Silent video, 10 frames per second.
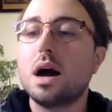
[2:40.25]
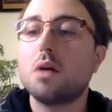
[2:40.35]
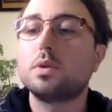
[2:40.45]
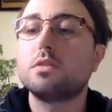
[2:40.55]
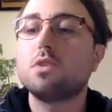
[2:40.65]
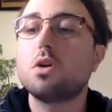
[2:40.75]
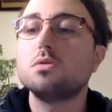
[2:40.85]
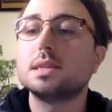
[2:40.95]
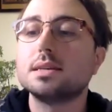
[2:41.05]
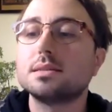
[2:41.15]
I would have
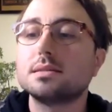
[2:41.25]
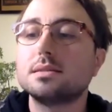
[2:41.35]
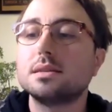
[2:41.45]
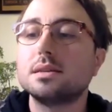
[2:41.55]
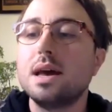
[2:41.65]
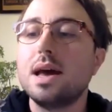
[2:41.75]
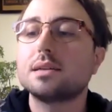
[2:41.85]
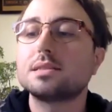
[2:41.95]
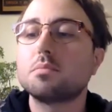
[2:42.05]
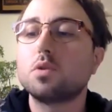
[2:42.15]
noticed,
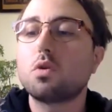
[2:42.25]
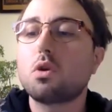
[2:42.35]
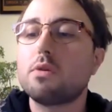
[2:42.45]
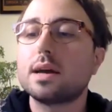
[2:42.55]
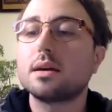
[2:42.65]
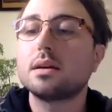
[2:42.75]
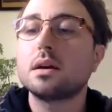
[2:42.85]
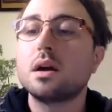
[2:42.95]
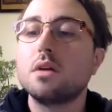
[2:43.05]
except growing